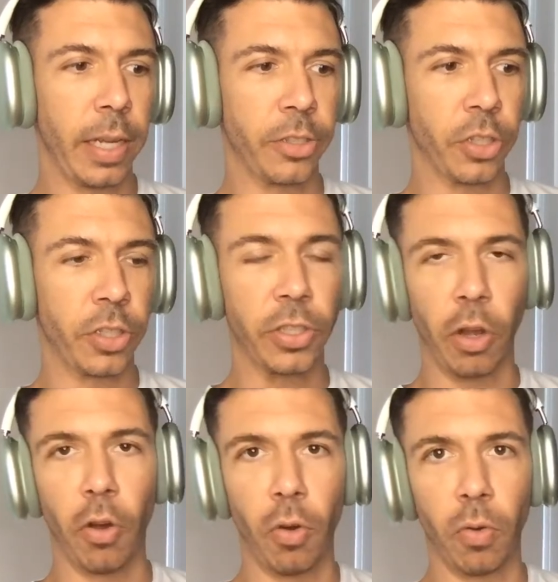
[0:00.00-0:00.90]
it's just
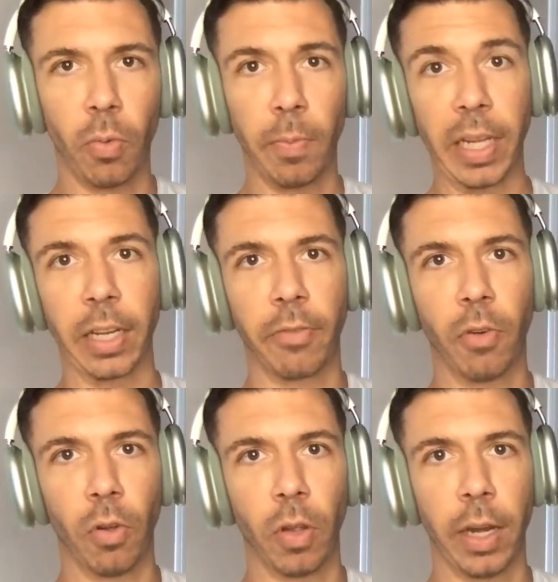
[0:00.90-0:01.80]
so
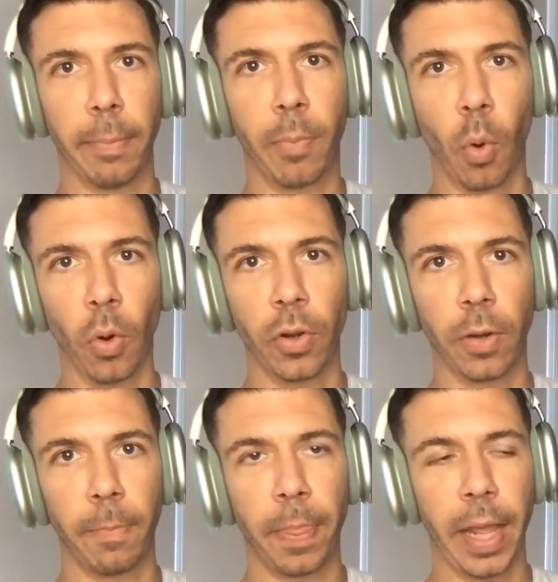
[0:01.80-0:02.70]
meaningful and
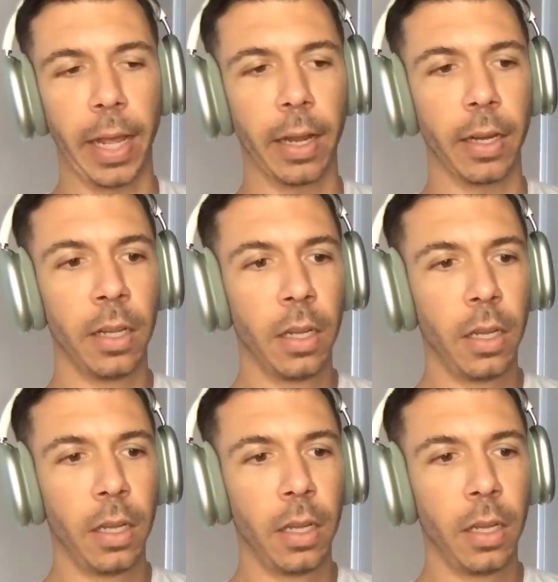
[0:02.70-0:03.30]
important and